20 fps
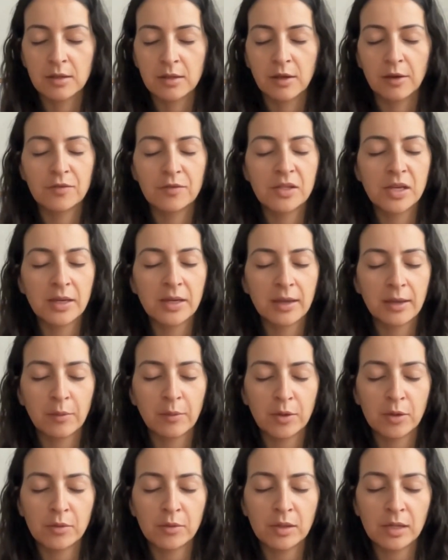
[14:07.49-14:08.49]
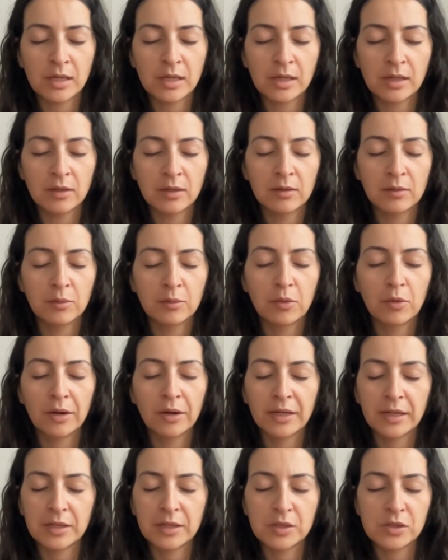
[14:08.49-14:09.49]
of taking what you need,
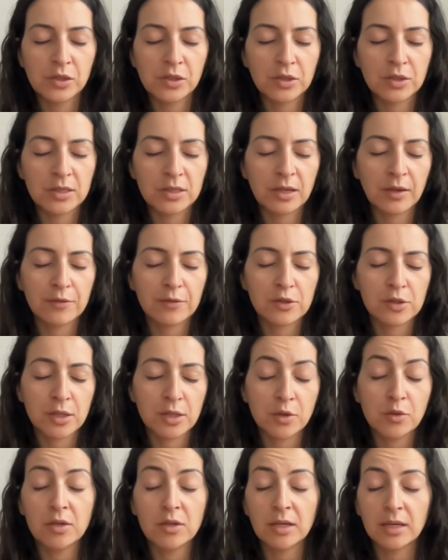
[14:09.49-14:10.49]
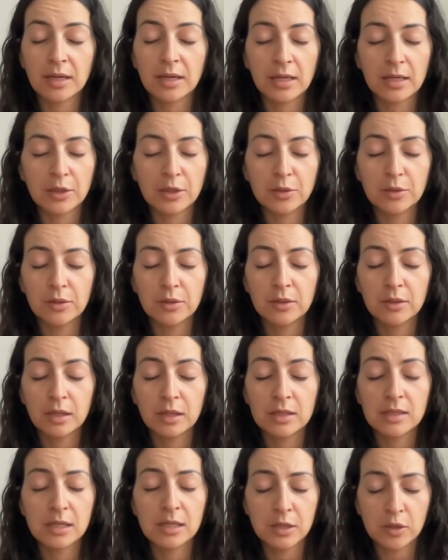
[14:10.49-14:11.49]
pouring into yourself so that you can
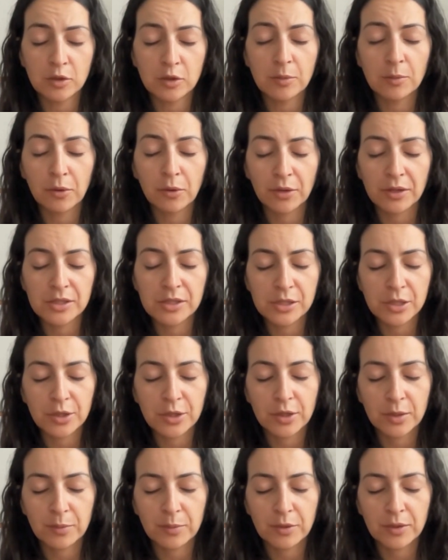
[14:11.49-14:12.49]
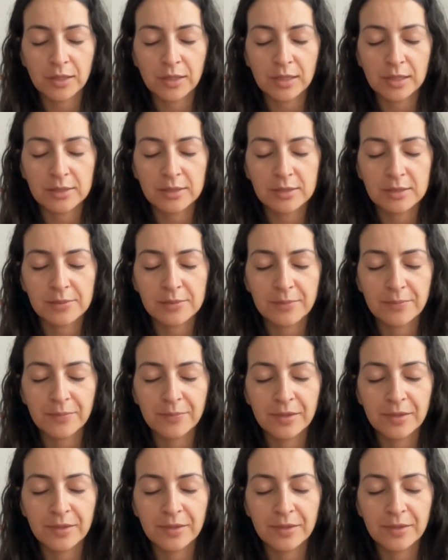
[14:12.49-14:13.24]
continue to pour into your communities.